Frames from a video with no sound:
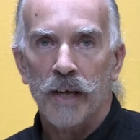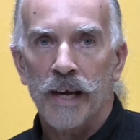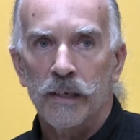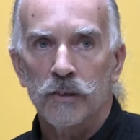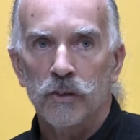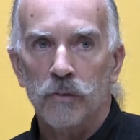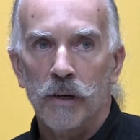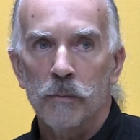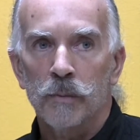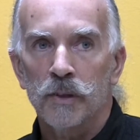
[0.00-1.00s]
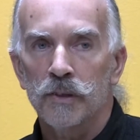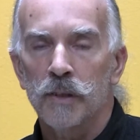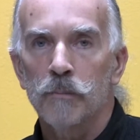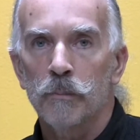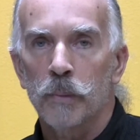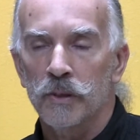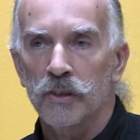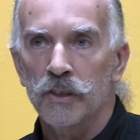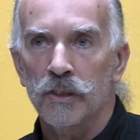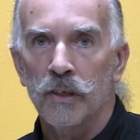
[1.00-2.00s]
hand scraped is in
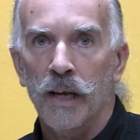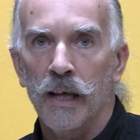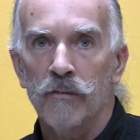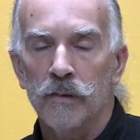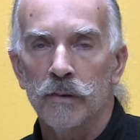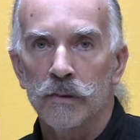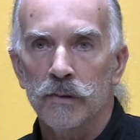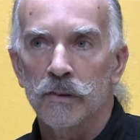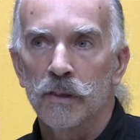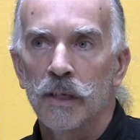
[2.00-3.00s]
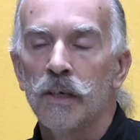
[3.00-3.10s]
precision levels,